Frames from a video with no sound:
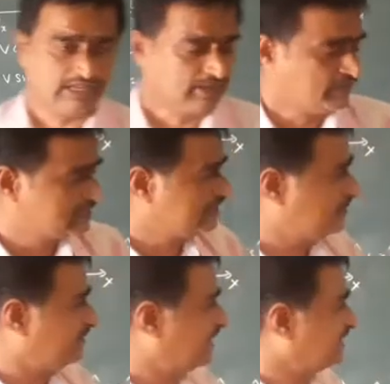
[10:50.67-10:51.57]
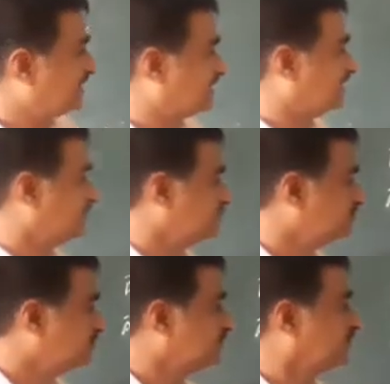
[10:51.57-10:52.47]
if we simplify that term,
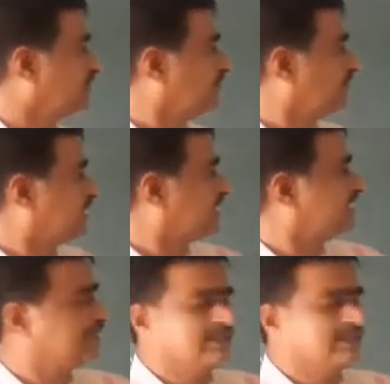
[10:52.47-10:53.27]
we can